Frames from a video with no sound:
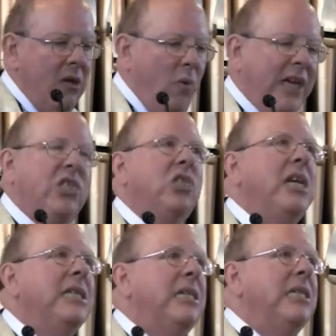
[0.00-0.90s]
what
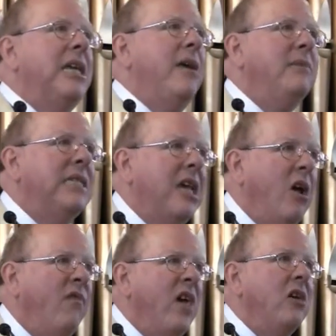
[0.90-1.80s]
Jesus
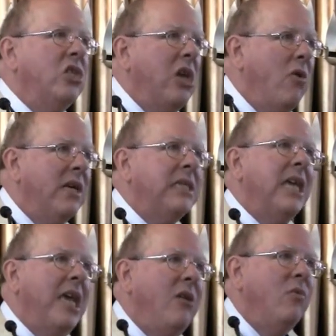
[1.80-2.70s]
himself showed us
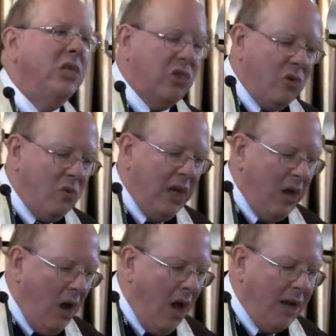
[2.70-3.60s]
he was truly
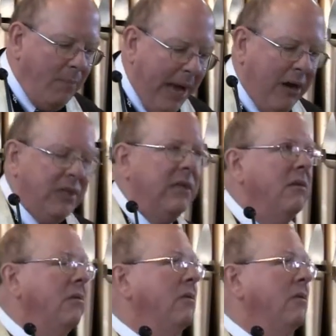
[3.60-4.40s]
all about.